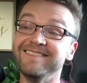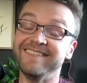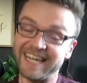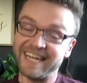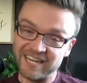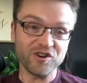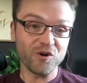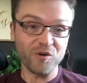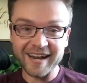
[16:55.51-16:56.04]

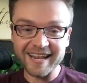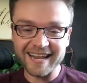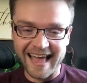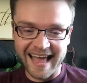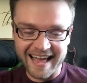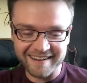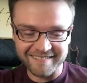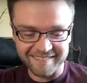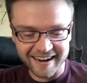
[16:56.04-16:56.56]
You don't want it to
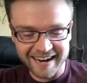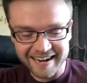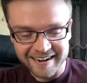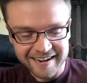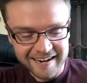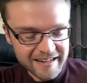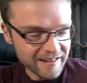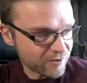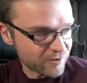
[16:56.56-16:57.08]
end, right?
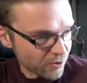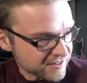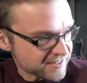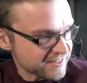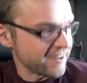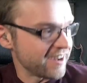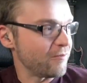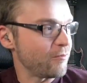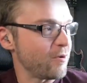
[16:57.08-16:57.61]
Of course
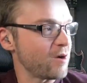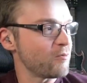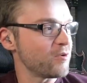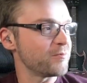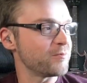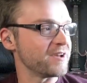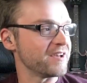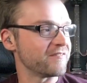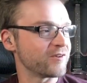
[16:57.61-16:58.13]
not. Why
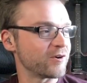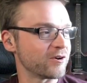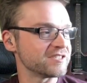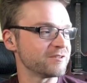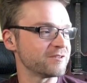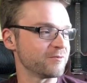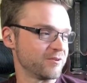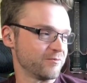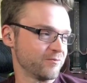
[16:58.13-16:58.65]
would we? Of course
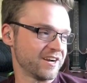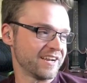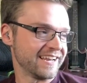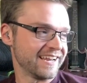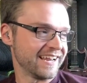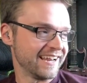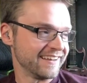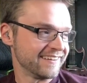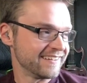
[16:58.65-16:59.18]
you wouldn't want it
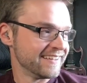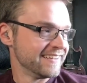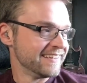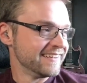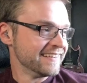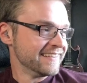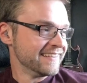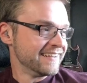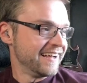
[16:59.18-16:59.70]
to end.
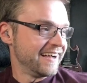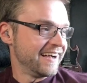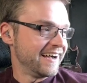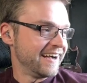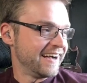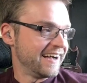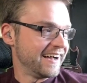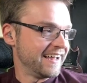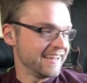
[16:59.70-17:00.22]

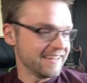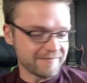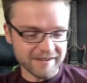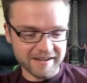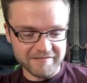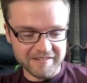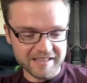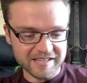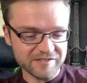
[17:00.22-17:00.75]
Uh, let me
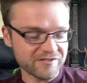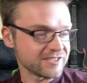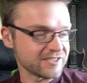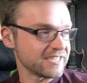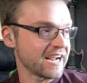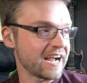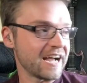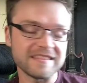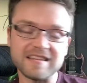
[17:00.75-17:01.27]
get rid of this for a
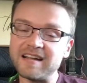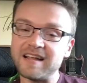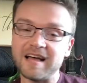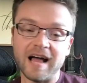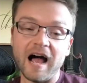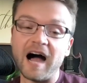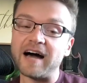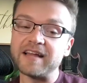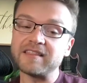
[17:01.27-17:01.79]
second. I thought
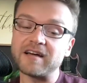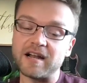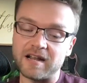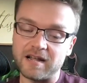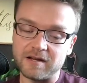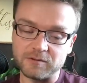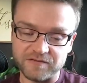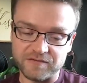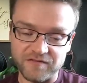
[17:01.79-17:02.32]
I
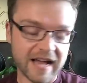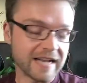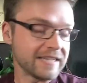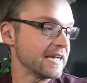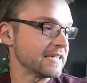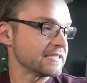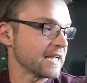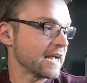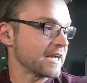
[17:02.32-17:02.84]
thought it was fantastic.